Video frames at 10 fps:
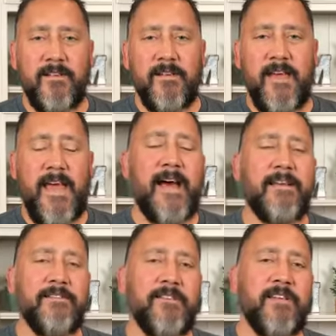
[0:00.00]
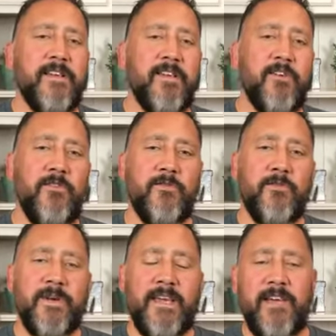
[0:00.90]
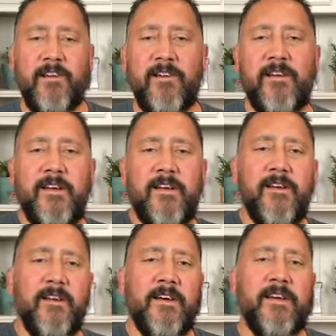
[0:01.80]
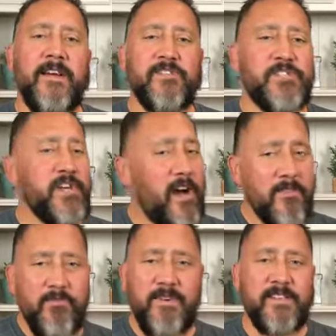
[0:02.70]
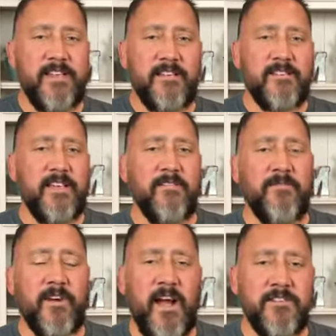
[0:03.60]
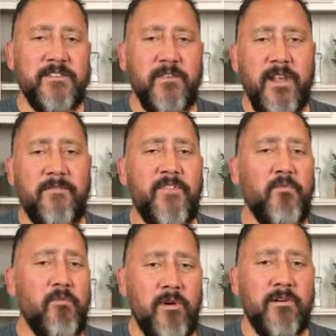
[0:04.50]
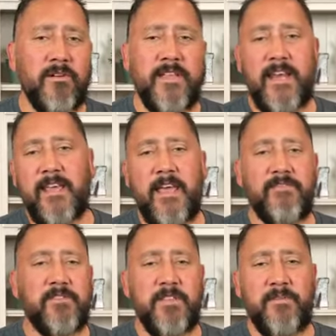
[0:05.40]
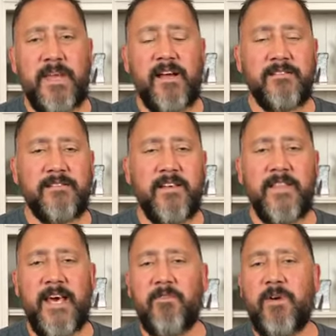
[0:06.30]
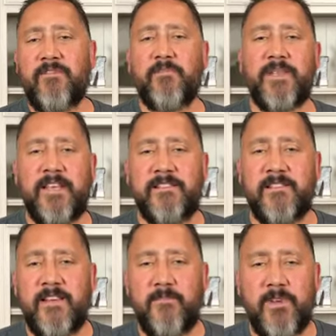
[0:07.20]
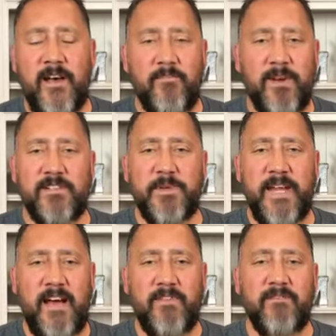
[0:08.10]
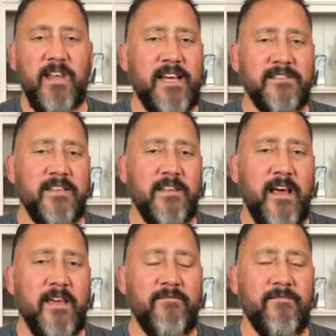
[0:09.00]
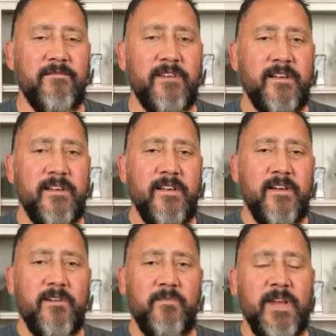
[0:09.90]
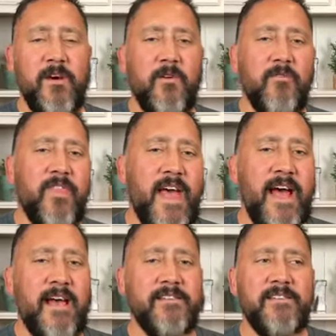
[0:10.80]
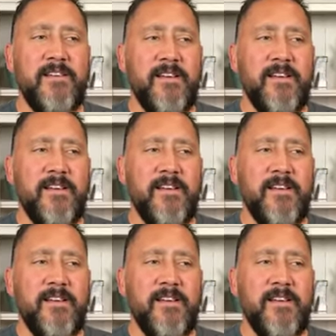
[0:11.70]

And you hear John 3:16 For God so loved the world that he gave his only begotten son that whoever believes in him will not perish but have everlasting life. We know that